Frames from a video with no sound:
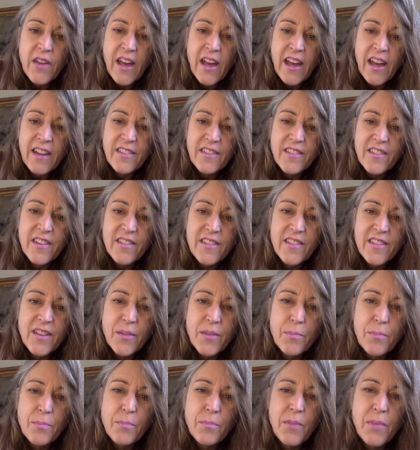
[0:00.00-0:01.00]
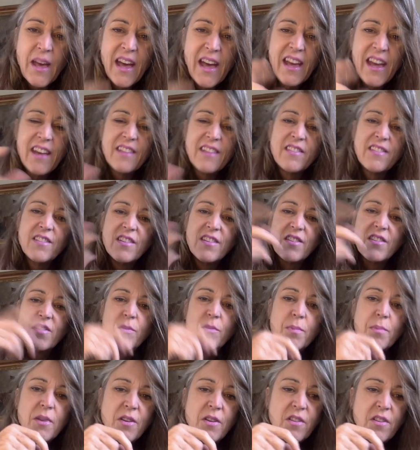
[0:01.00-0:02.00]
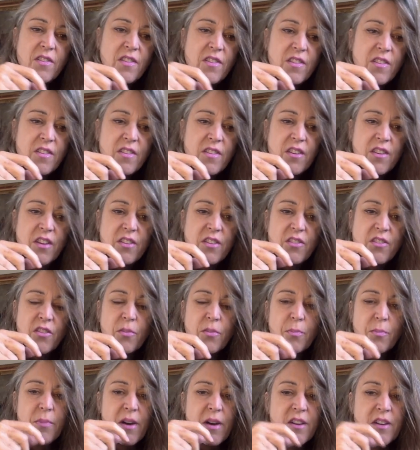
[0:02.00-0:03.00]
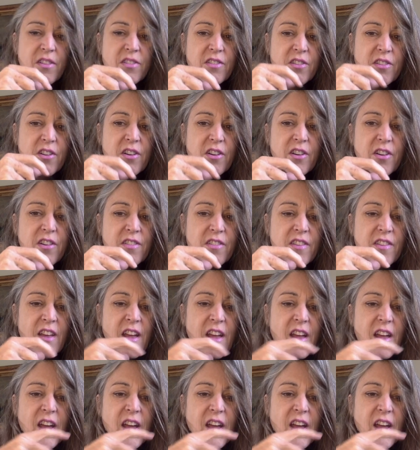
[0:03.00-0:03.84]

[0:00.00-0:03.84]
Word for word: accessing past experiences in your boxcars